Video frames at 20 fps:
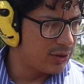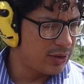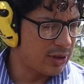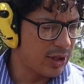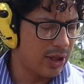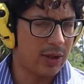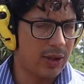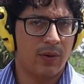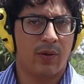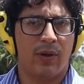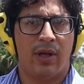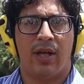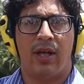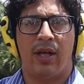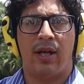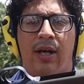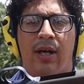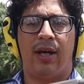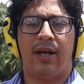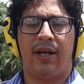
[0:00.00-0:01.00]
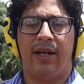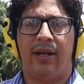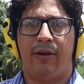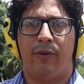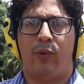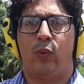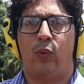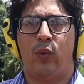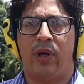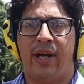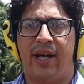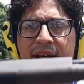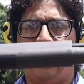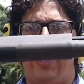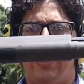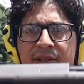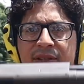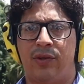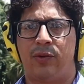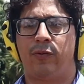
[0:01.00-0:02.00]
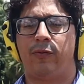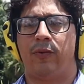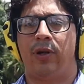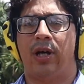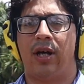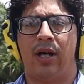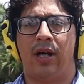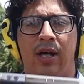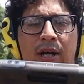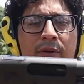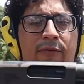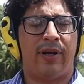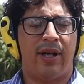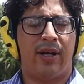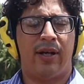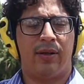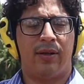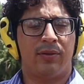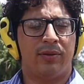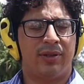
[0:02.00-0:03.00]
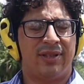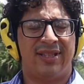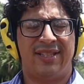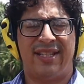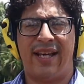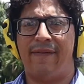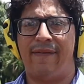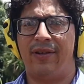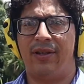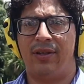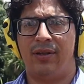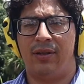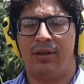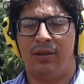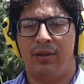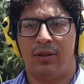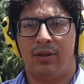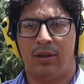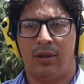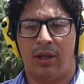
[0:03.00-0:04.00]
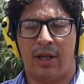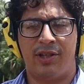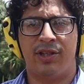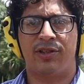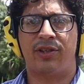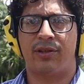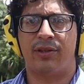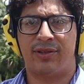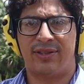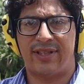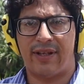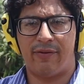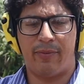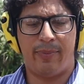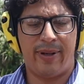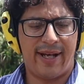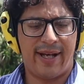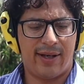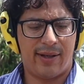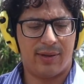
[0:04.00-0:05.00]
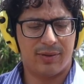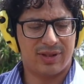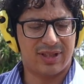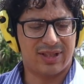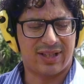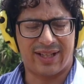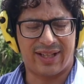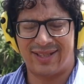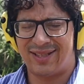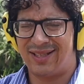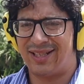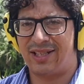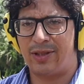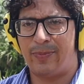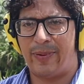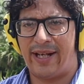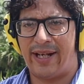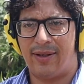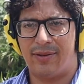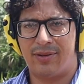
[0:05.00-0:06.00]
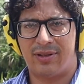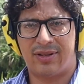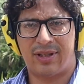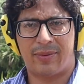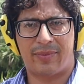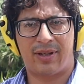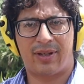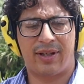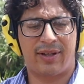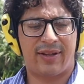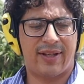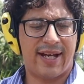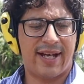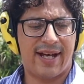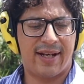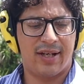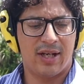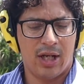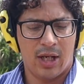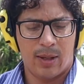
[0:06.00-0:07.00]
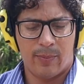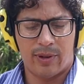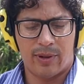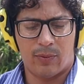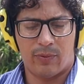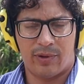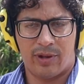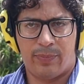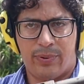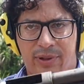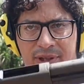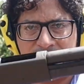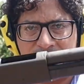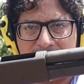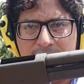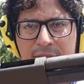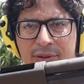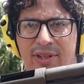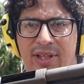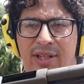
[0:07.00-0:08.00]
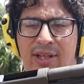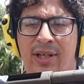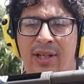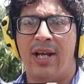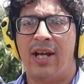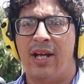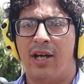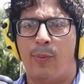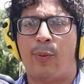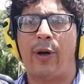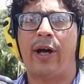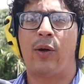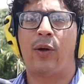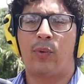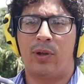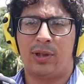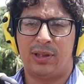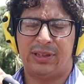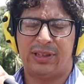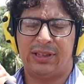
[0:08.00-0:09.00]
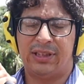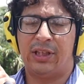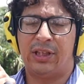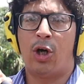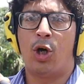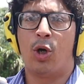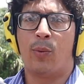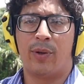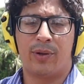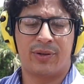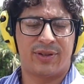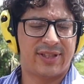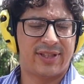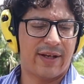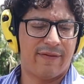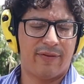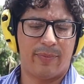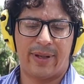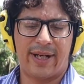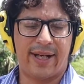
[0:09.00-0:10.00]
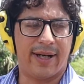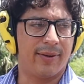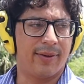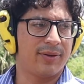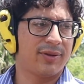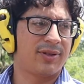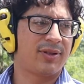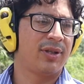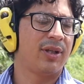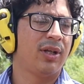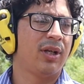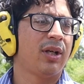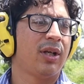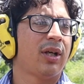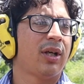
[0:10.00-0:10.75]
So it weighs around just under 7 pounds. It's like 6 pounds, something like that. But when you put shells in, it'll probably weigh almost 7 pounds.